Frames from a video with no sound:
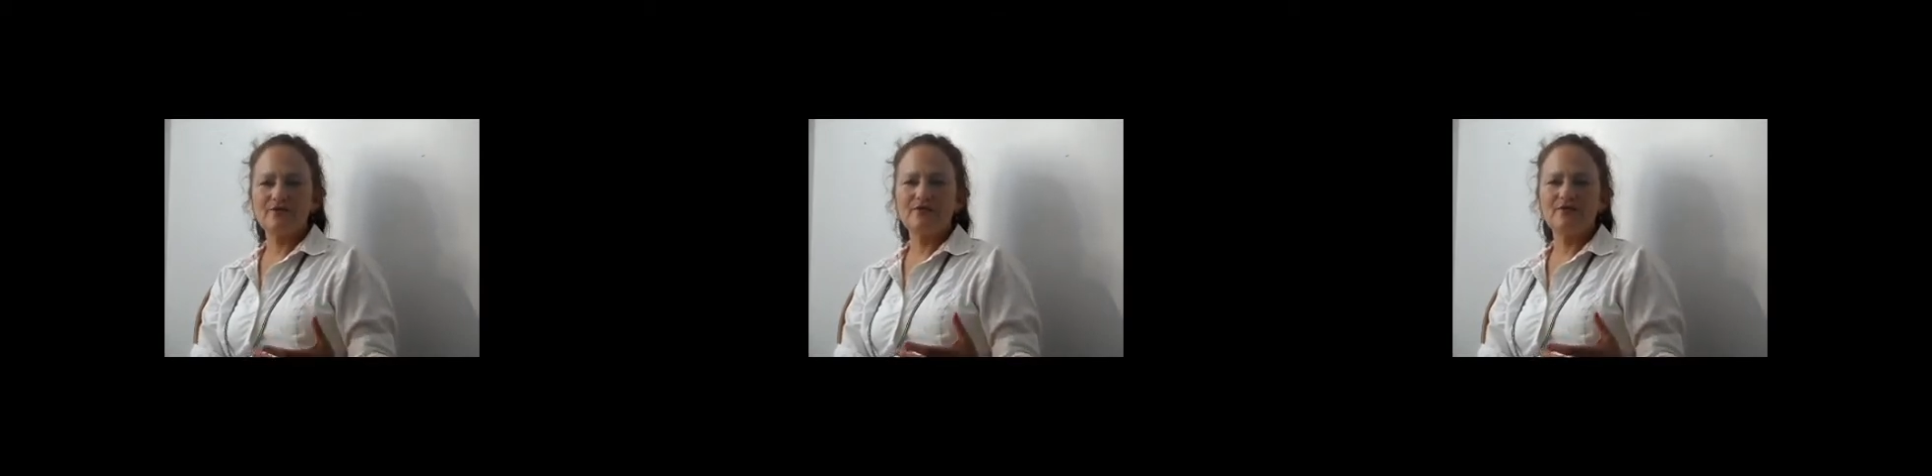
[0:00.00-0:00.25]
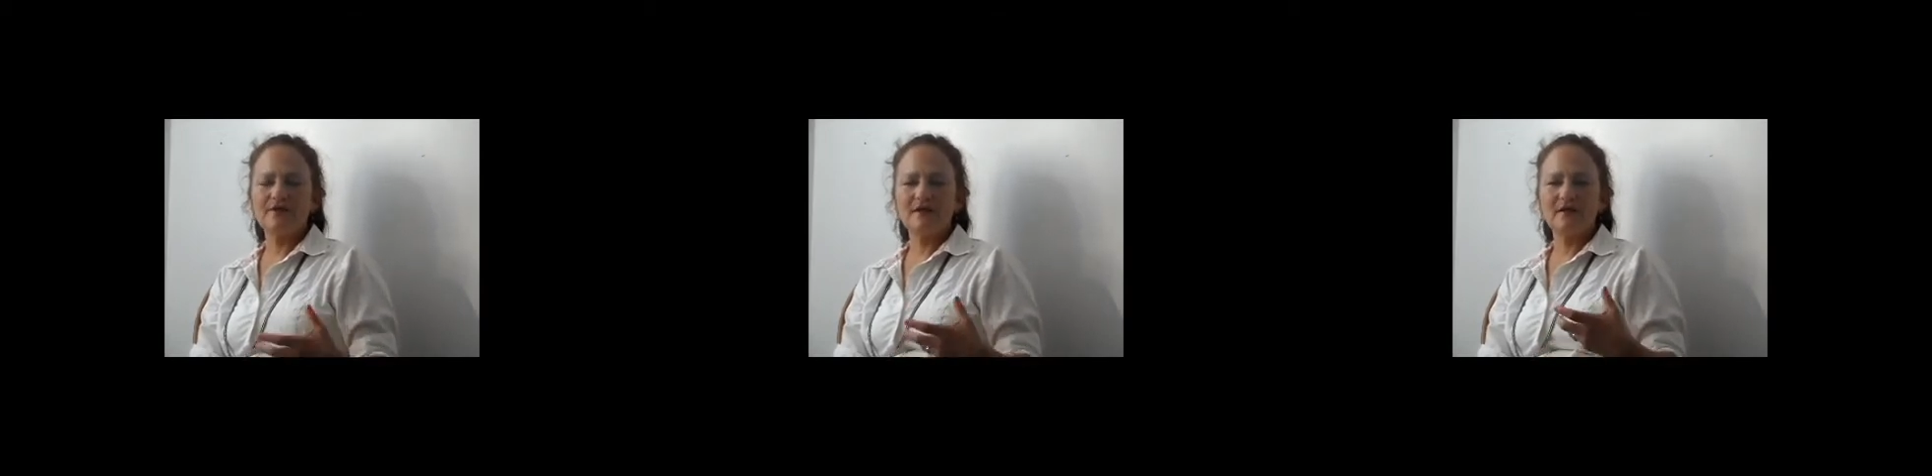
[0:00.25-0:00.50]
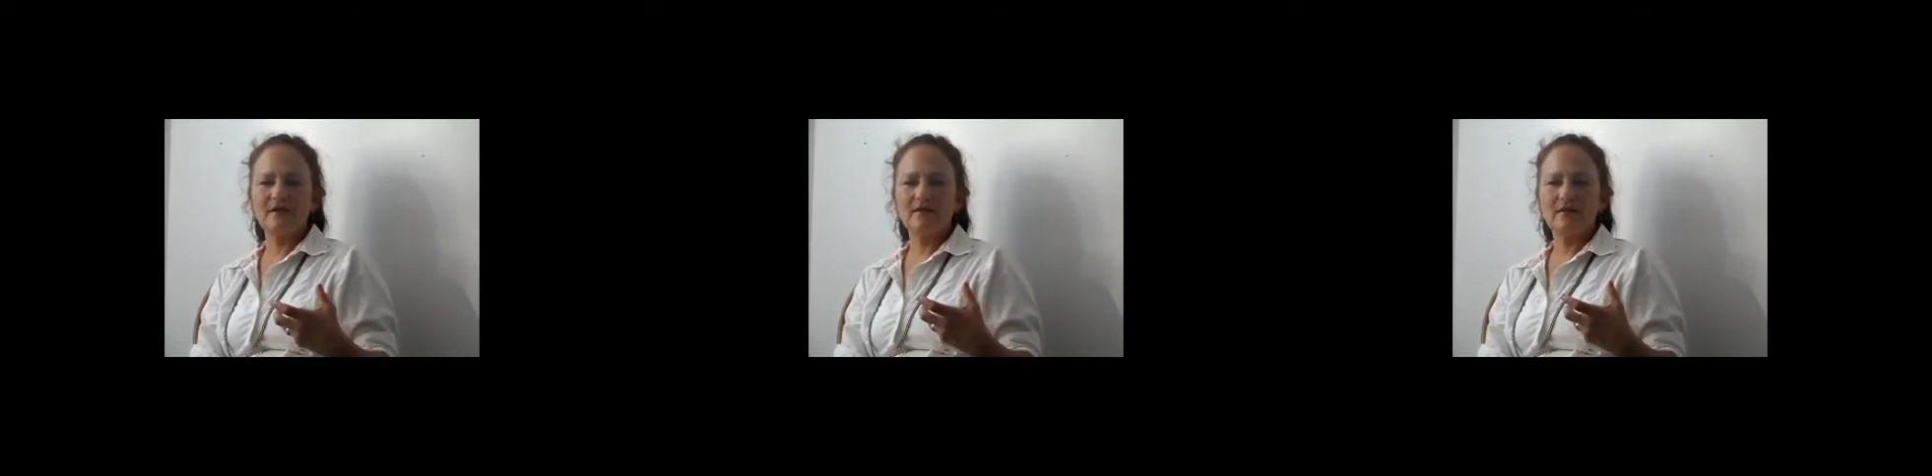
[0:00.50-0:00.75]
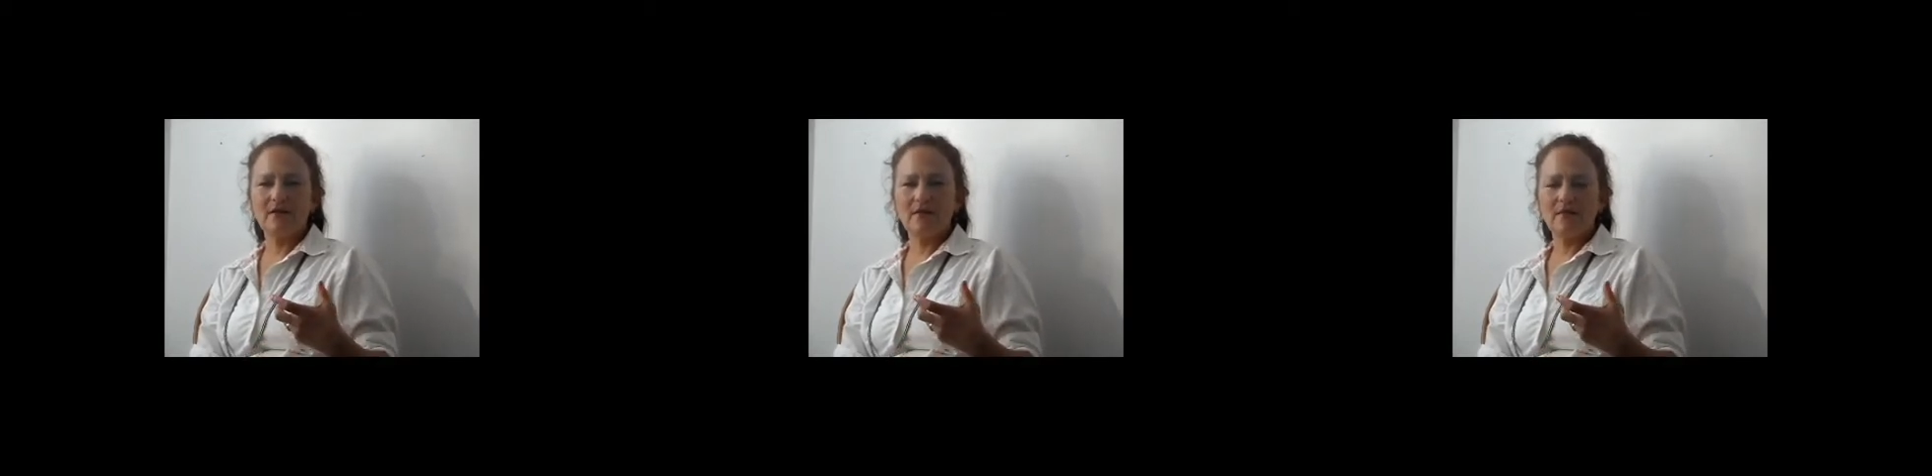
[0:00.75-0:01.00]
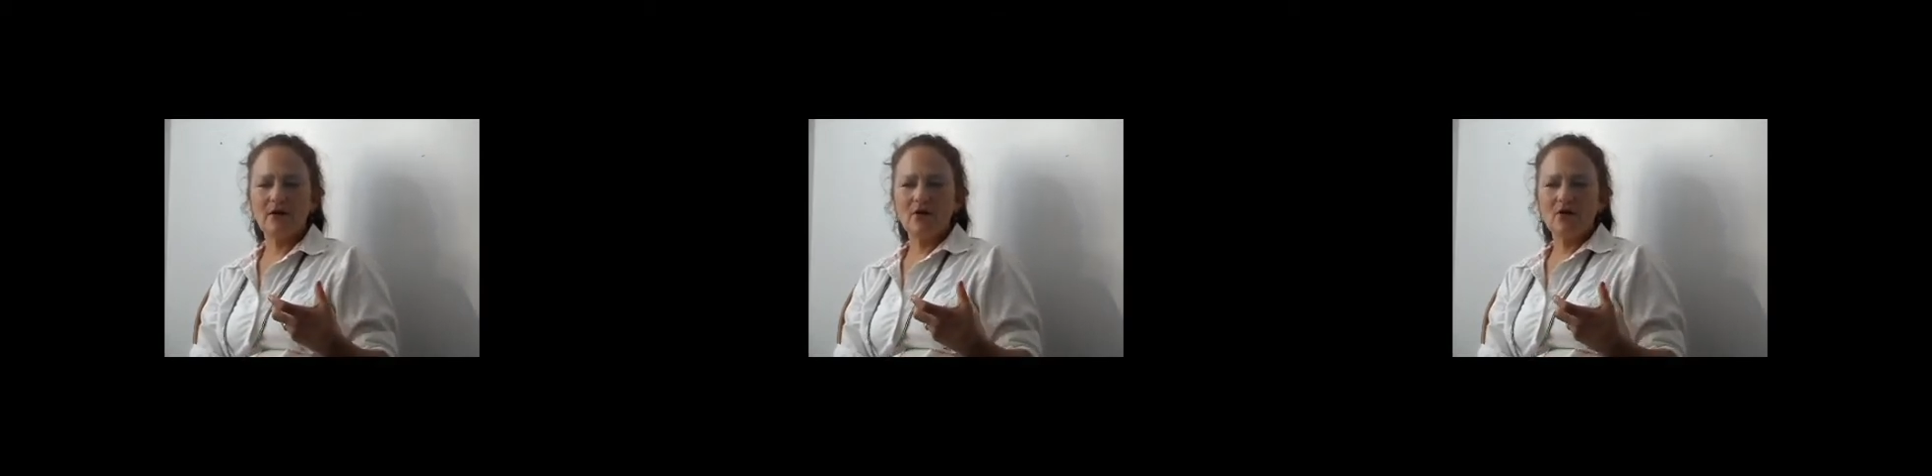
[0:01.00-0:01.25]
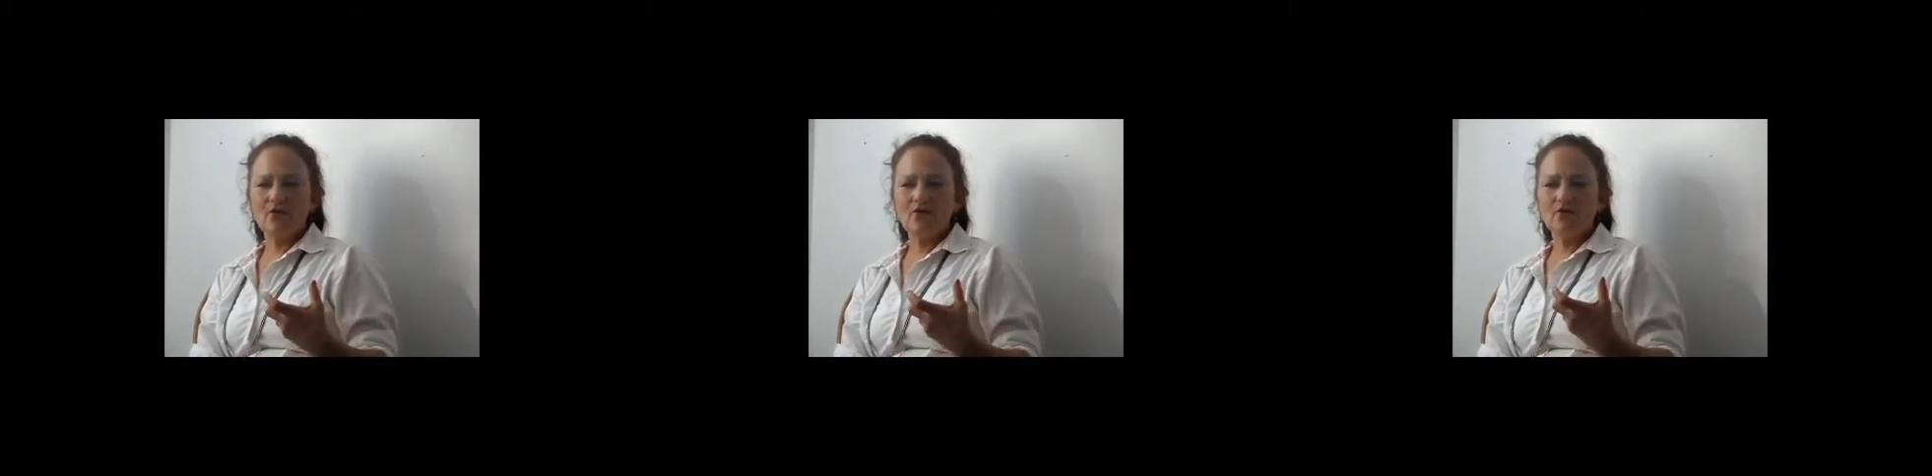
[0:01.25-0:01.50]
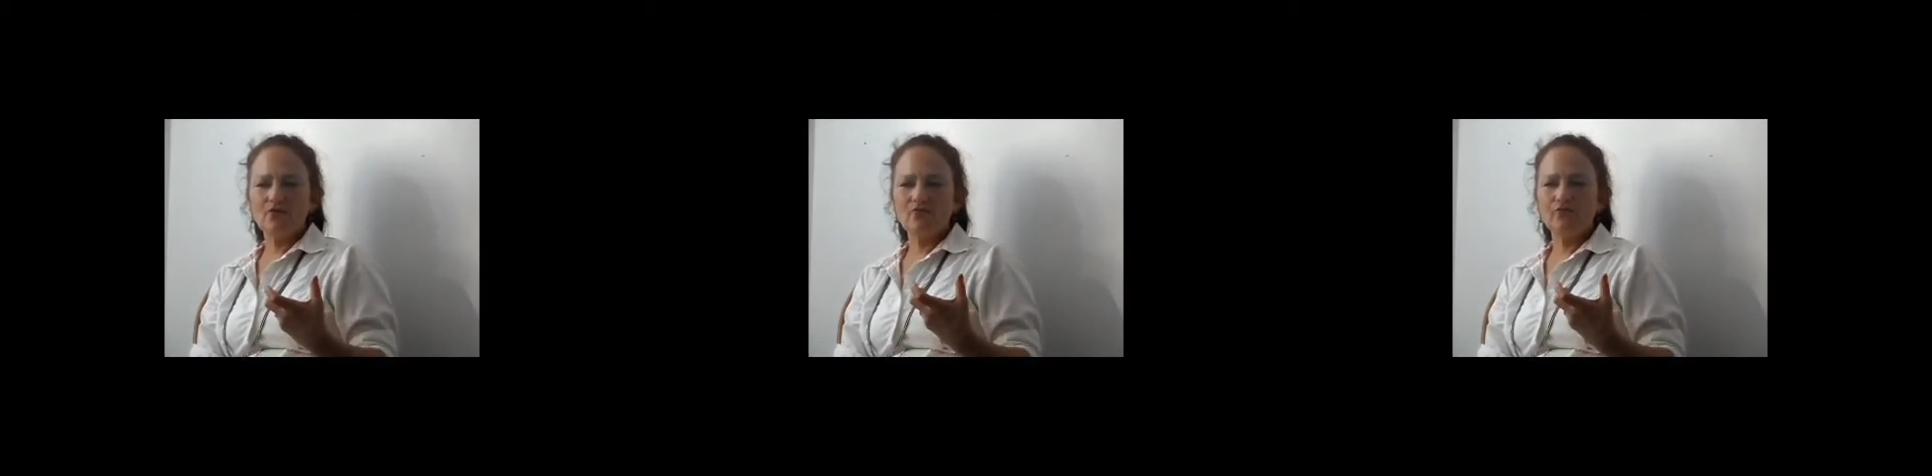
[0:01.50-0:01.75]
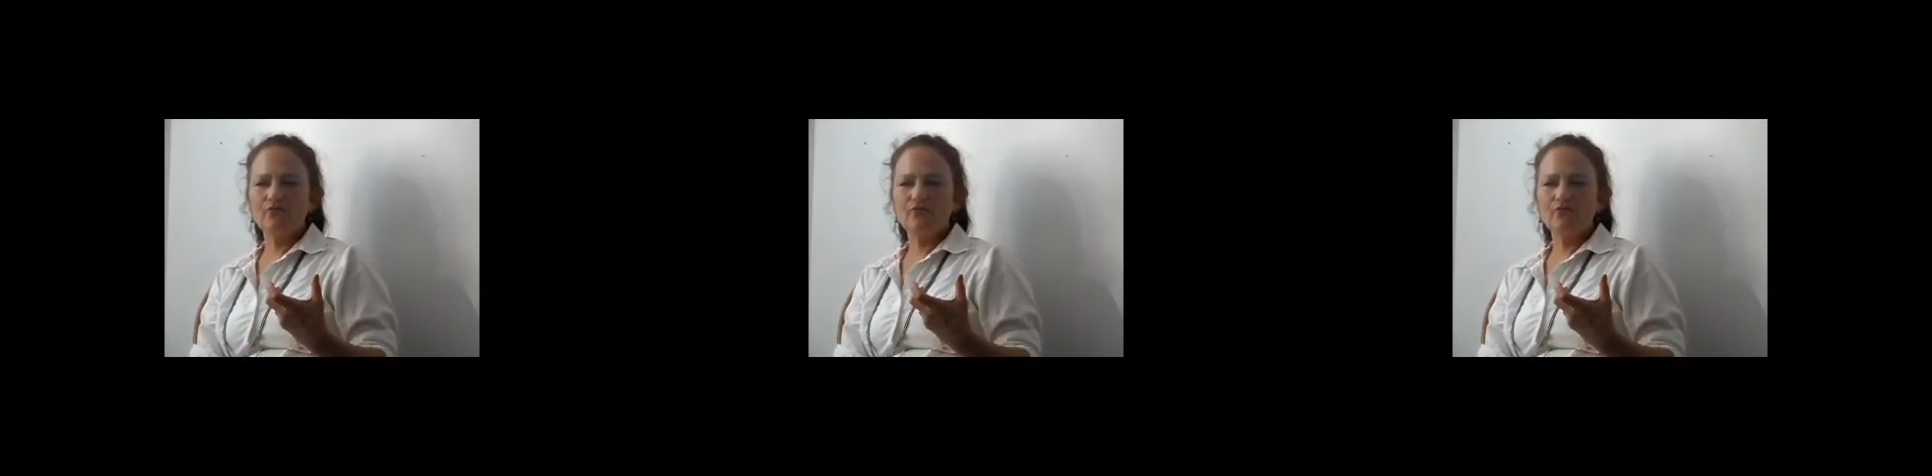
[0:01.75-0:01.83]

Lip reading: to to